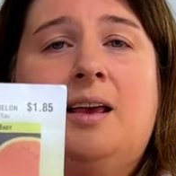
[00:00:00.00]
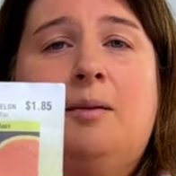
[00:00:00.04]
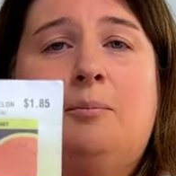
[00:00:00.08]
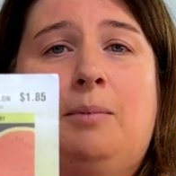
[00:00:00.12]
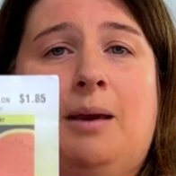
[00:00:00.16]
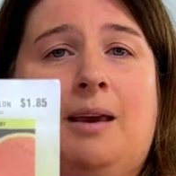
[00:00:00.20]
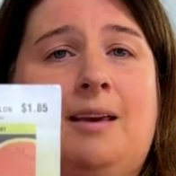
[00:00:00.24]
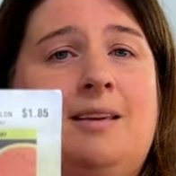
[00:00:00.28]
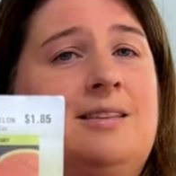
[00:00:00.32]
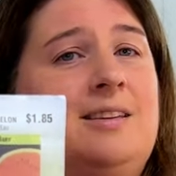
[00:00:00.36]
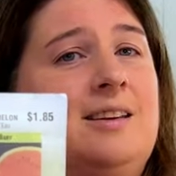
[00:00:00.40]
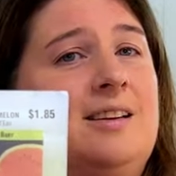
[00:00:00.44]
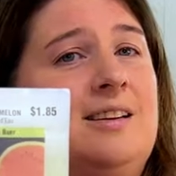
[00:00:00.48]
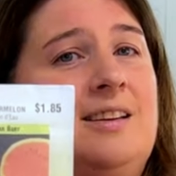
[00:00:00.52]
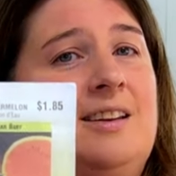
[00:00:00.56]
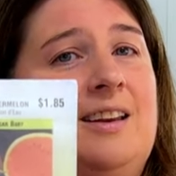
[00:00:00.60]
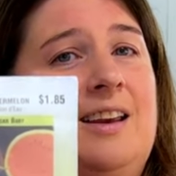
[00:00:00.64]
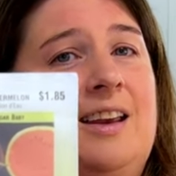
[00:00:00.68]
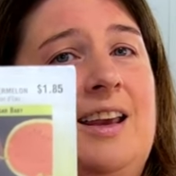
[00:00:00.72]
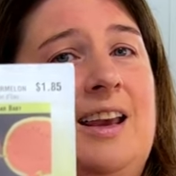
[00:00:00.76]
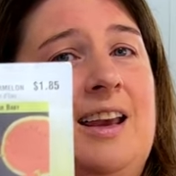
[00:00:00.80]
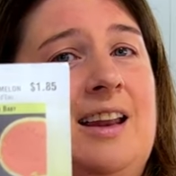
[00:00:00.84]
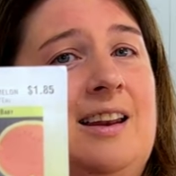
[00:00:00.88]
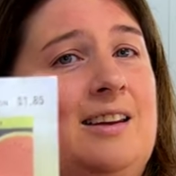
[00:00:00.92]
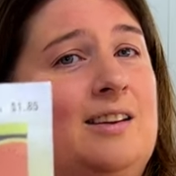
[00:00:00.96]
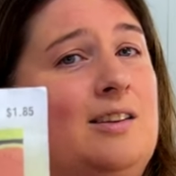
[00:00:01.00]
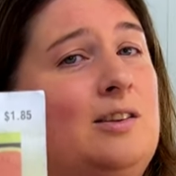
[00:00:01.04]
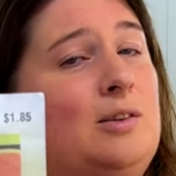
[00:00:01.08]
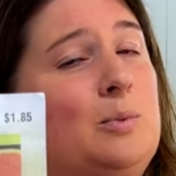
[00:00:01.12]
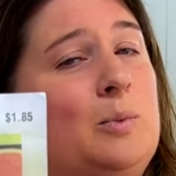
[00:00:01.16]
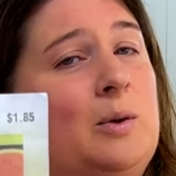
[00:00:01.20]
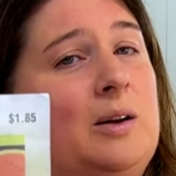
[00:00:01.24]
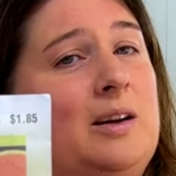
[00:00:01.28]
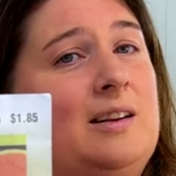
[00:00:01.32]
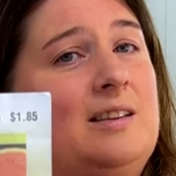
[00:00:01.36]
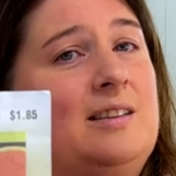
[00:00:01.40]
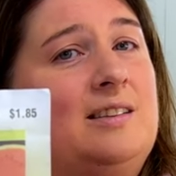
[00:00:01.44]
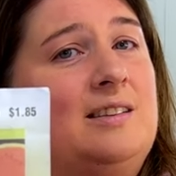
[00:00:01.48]
Basically, it is
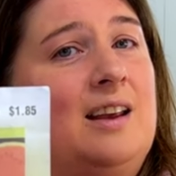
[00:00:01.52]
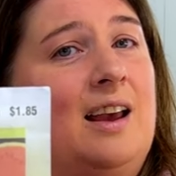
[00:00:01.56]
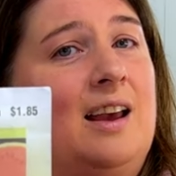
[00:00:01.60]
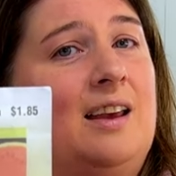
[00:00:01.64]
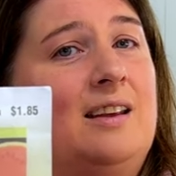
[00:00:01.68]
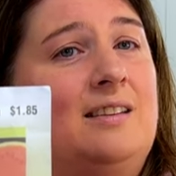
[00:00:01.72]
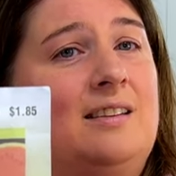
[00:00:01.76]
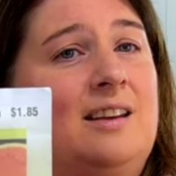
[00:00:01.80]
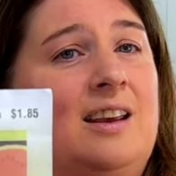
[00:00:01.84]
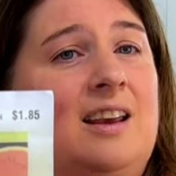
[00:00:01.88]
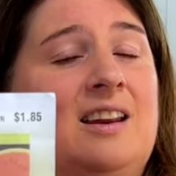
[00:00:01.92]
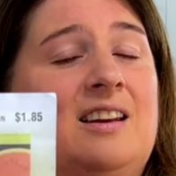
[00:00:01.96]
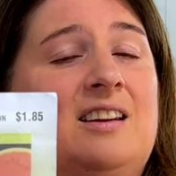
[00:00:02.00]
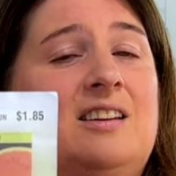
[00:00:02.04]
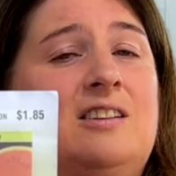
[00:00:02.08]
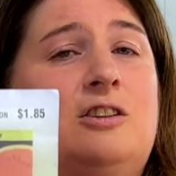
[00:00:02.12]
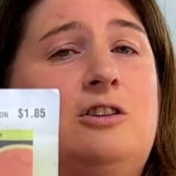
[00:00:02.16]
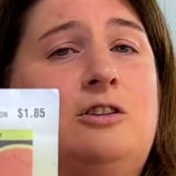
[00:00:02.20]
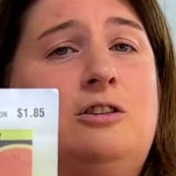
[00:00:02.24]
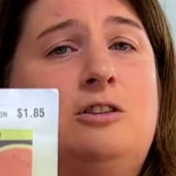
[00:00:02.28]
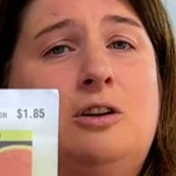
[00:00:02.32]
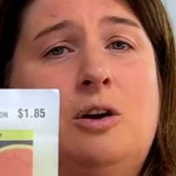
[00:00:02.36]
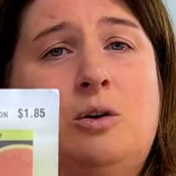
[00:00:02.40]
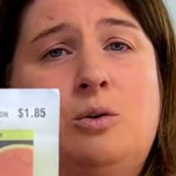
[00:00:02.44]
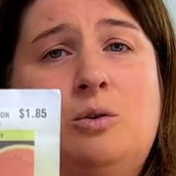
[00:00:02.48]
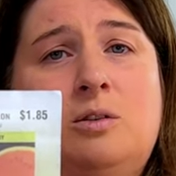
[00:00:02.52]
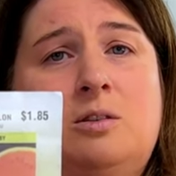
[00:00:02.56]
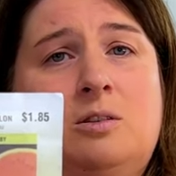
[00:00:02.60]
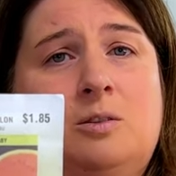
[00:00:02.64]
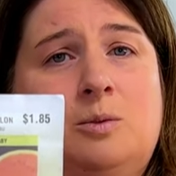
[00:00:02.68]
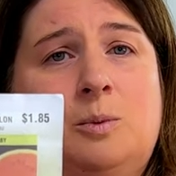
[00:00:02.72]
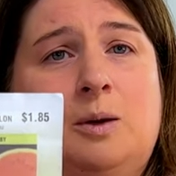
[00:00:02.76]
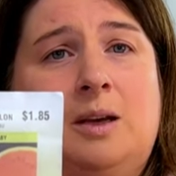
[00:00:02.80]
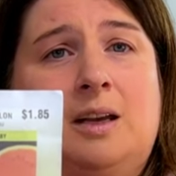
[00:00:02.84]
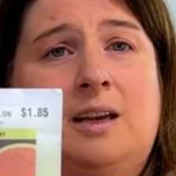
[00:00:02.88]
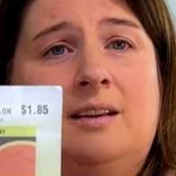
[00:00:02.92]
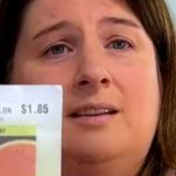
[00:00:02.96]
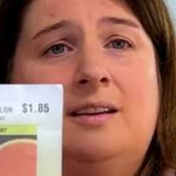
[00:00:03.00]
what it says. It is so
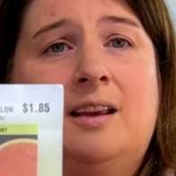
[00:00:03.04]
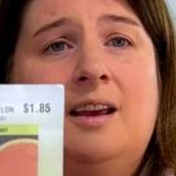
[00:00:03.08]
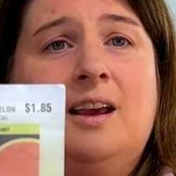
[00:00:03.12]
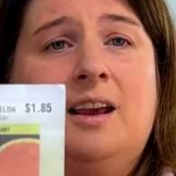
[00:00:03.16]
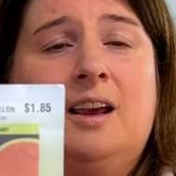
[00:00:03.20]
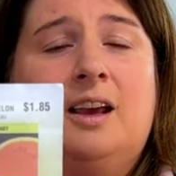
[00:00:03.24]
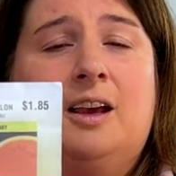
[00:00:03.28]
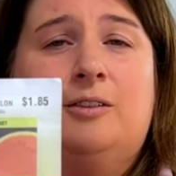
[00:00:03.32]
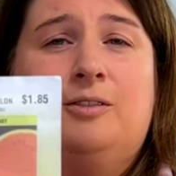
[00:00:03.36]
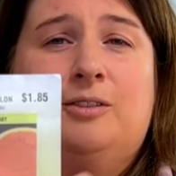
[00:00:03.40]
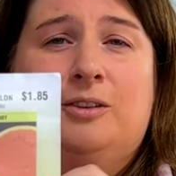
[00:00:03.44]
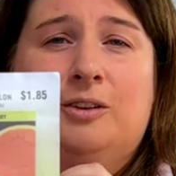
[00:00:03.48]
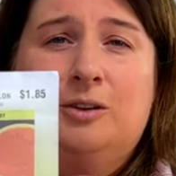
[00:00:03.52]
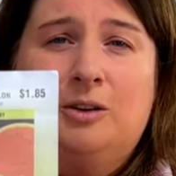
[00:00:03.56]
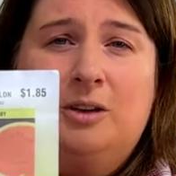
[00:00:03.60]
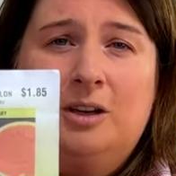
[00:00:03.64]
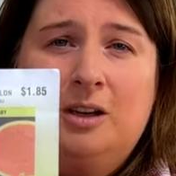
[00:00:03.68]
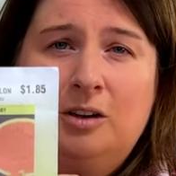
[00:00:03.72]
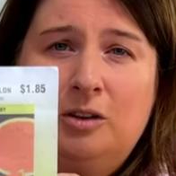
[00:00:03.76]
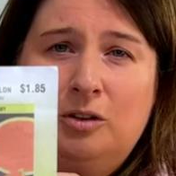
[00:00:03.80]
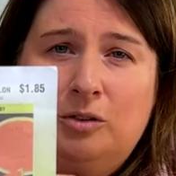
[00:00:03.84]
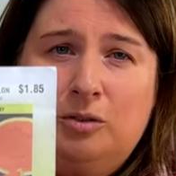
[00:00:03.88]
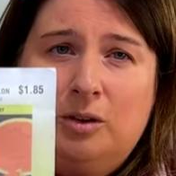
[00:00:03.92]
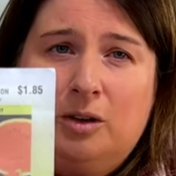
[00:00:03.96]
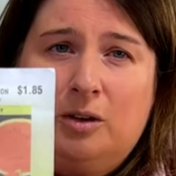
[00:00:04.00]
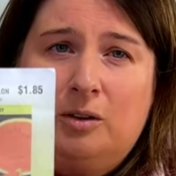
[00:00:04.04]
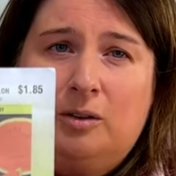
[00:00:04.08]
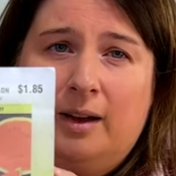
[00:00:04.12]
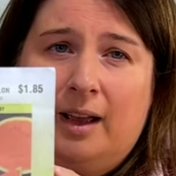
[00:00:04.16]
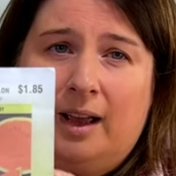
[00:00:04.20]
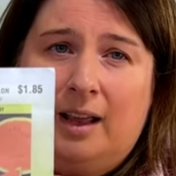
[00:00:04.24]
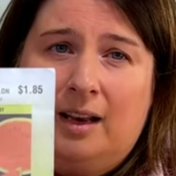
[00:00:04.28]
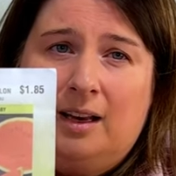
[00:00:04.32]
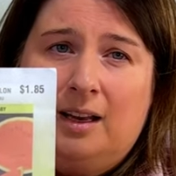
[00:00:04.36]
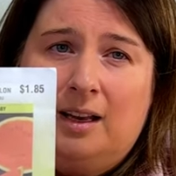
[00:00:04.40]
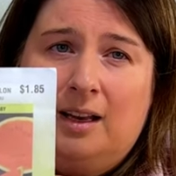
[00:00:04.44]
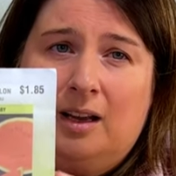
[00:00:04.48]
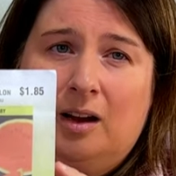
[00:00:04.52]
sweet. If you can grow
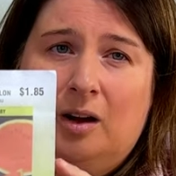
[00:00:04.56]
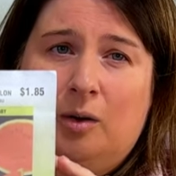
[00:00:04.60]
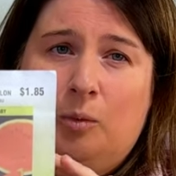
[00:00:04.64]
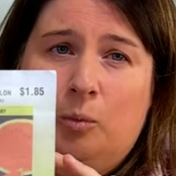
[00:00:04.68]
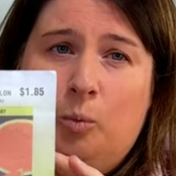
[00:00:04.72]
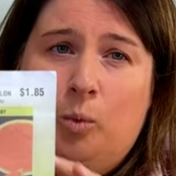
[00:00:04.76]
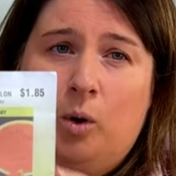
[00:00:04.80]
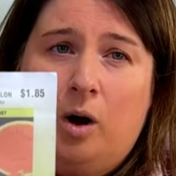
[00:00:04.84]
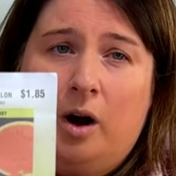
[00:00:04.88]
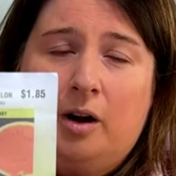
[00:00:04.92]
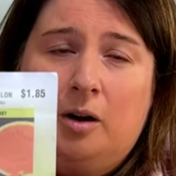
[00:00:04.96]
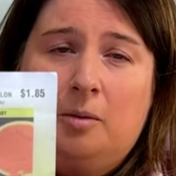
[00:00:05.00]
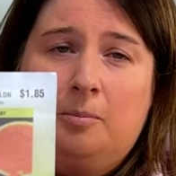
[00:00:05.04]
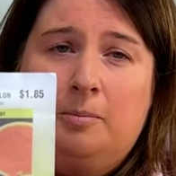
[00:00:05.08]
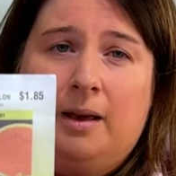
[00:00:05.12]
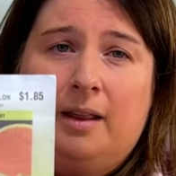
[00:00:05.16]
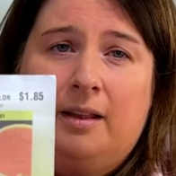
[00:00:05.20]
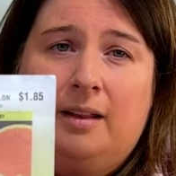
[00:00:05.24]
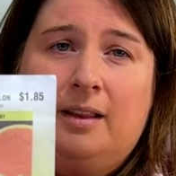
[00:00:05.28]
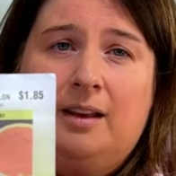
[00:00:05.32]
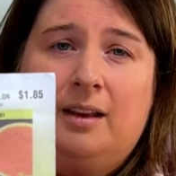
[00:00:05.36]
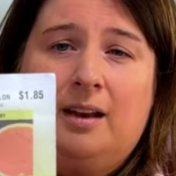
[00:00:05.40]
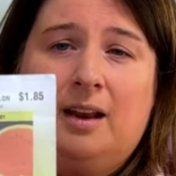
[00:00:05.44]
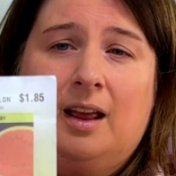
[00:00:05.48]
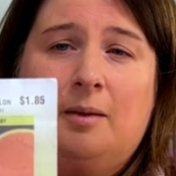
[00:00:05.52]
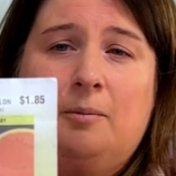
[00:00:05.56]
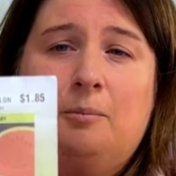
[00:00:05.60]
any watermelon,